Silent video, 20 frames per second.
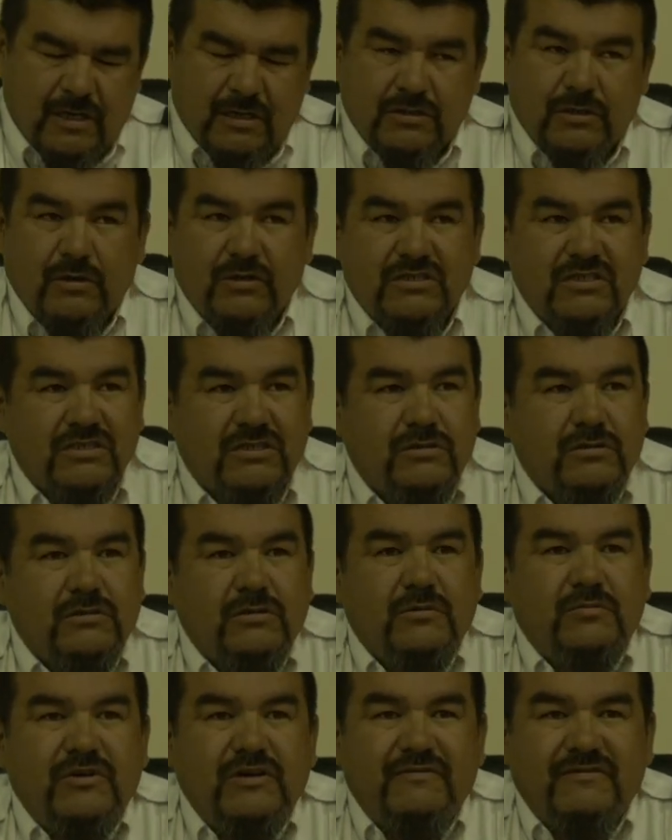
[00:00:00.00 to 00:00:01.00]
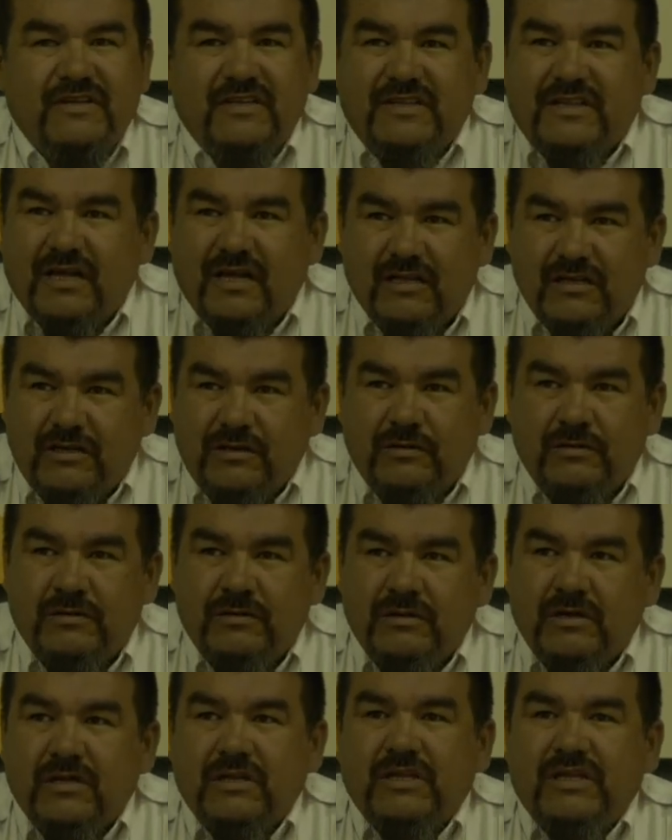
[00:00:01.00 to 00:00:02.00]
So just to briefly tell
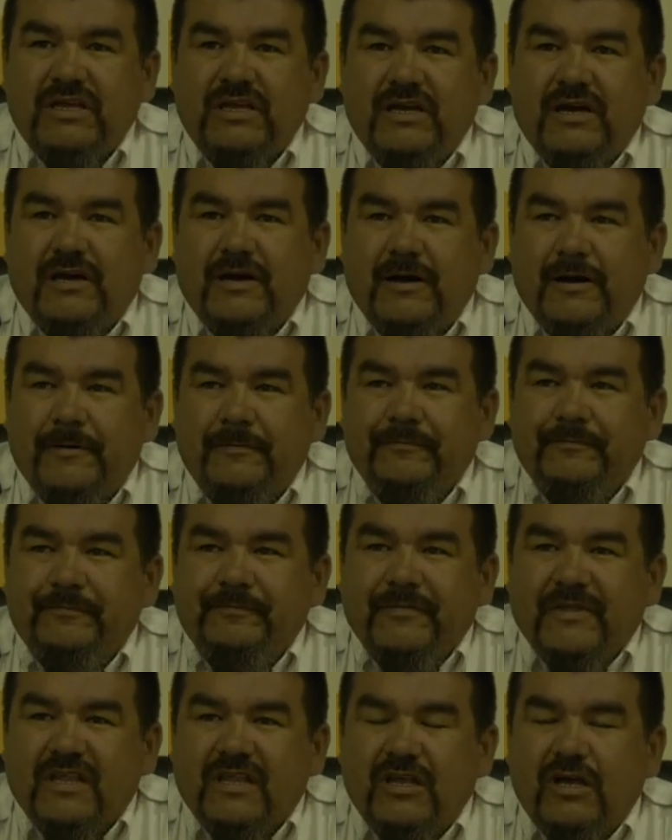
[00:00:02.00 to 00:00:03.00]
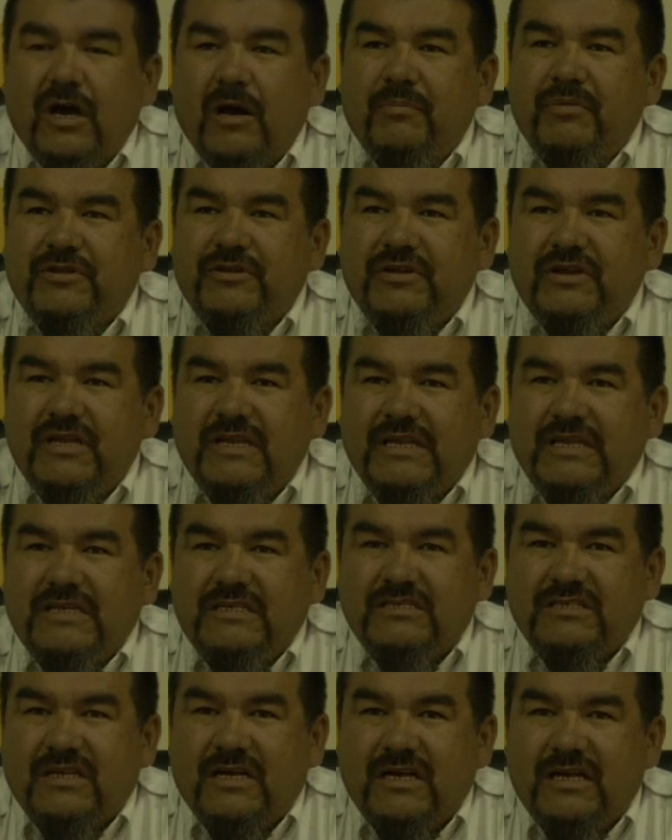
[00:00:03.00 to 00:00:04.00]
you the, uh, the
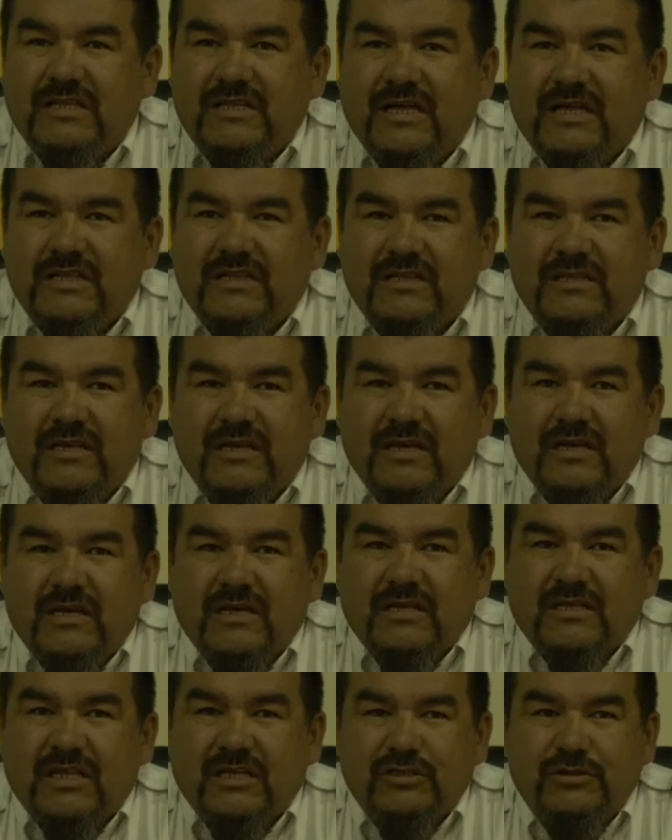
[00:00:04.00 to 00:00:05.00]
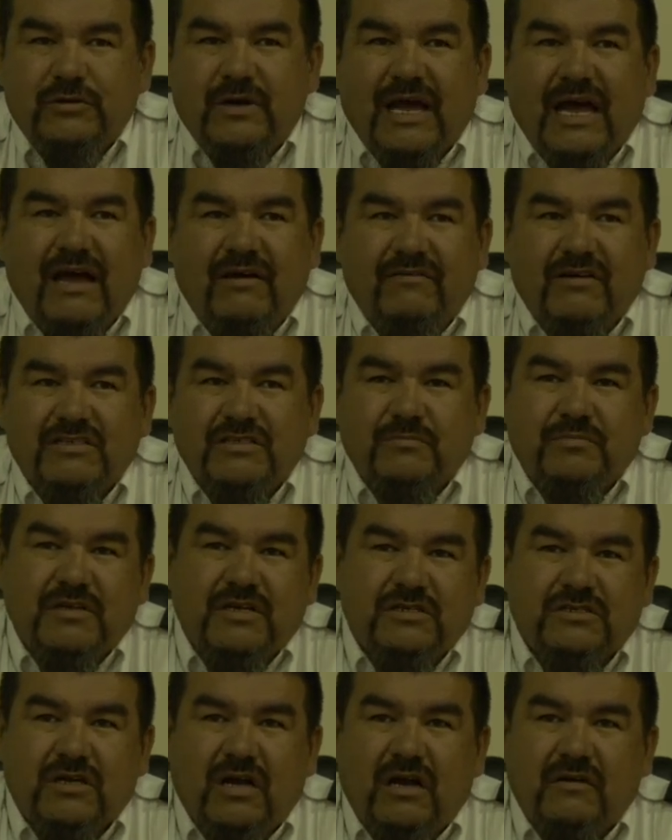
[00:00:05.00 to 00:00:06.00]
opportunities uh, that, that you have as a
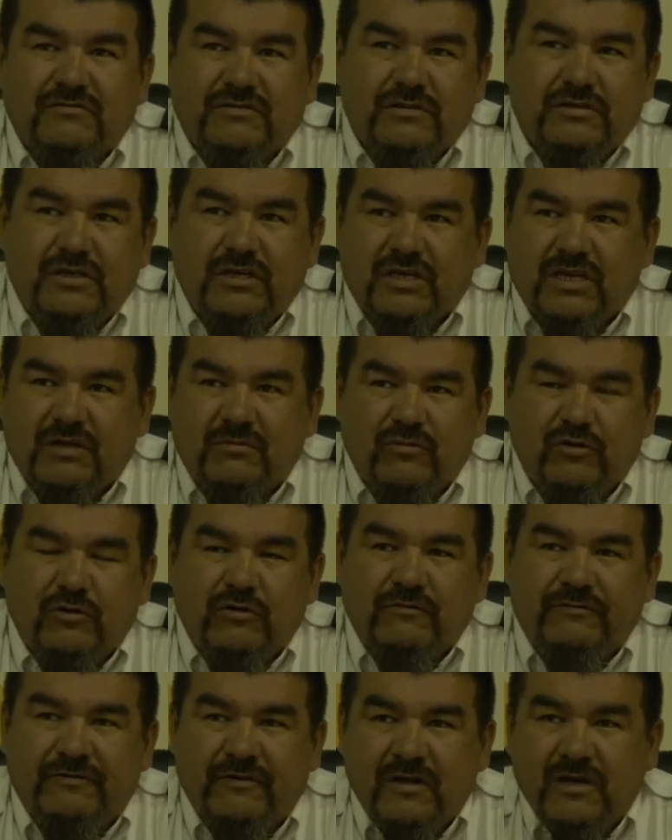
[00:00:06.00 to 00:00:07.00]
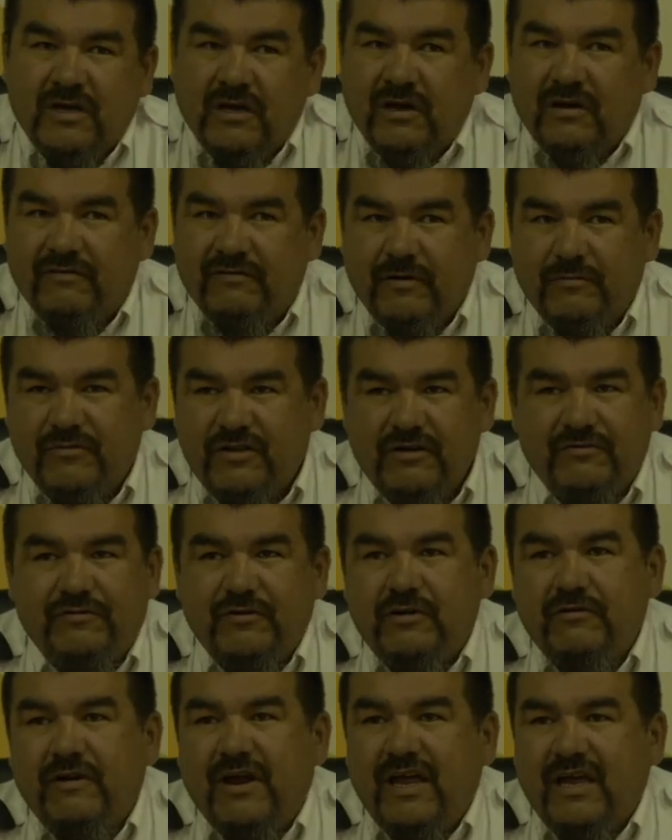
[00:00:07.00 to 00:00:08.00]
police officer, you can move from
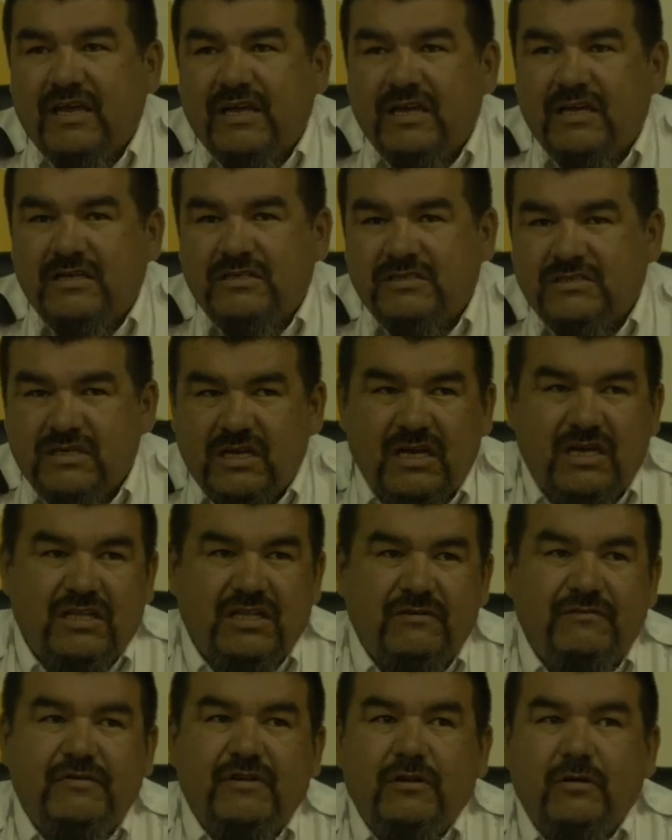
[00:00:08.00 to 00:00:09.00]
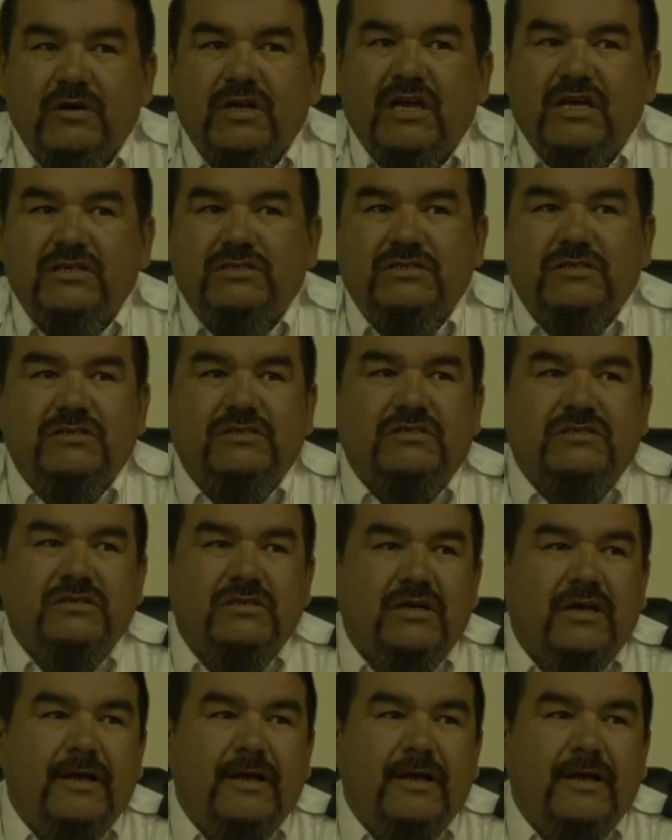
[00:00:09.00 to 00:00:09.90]
different rankings and different locations.